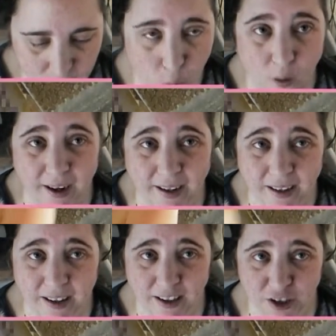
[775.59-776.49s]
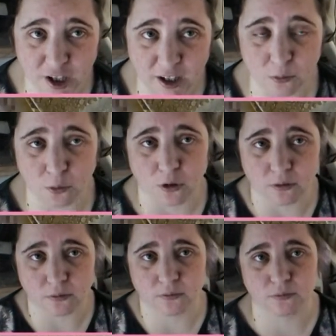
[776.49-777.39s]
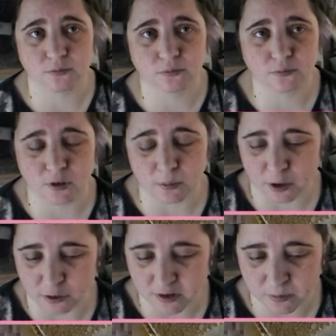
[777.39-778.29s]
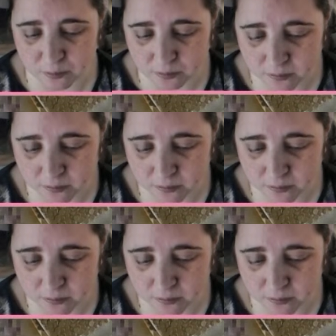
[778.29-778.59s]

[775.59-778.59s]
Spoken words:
weigh and check what the post